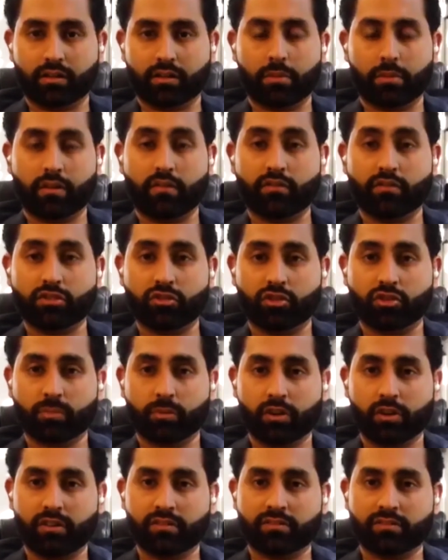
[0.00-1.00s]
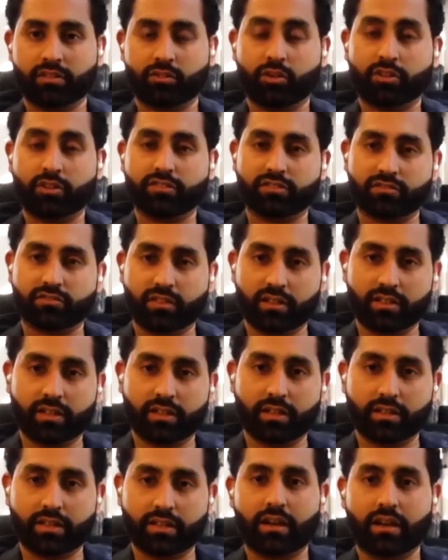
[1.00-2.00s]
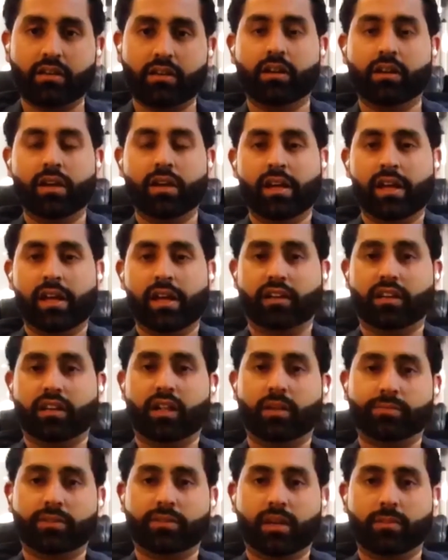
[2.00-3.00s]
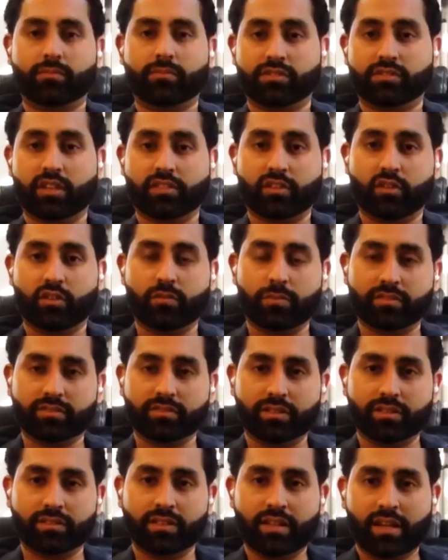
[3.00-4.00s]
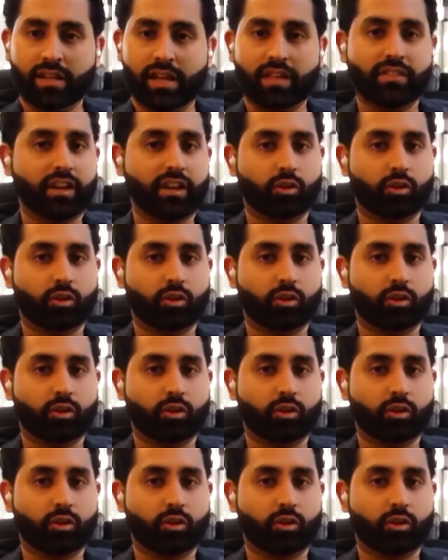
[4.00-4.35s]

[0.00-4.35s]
refugee entrepreneurs across Australia now and help them to start their own business. And that could